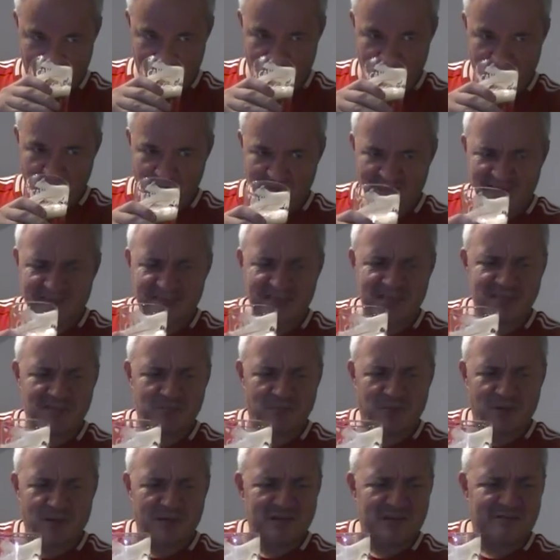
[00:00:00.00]
Where's this
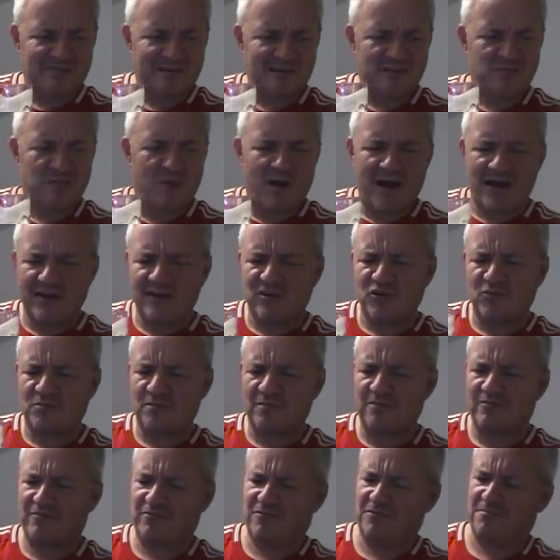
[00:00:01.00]
bloody red wine coming
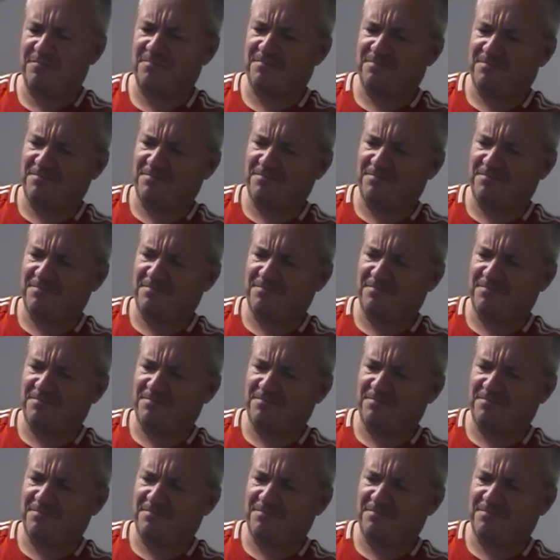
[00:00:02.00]
from?